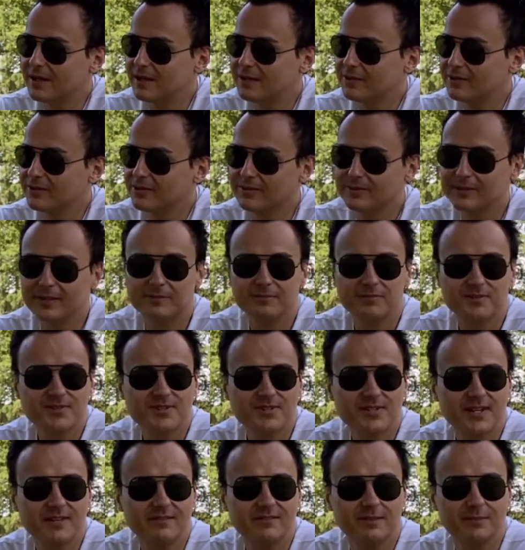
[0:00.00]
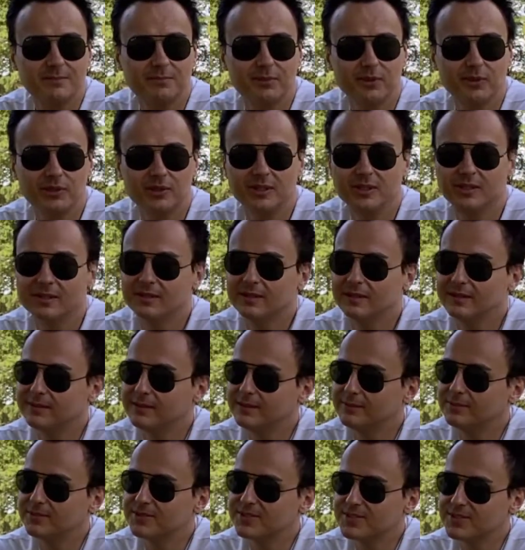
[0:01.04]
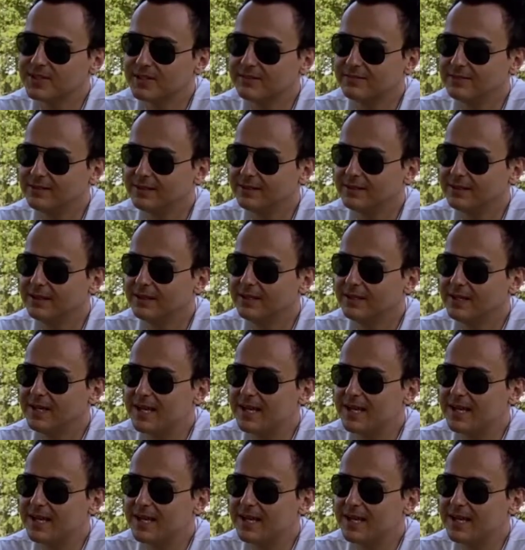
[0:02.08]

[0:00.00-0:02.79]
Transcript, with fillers: i don't know number seven book number seven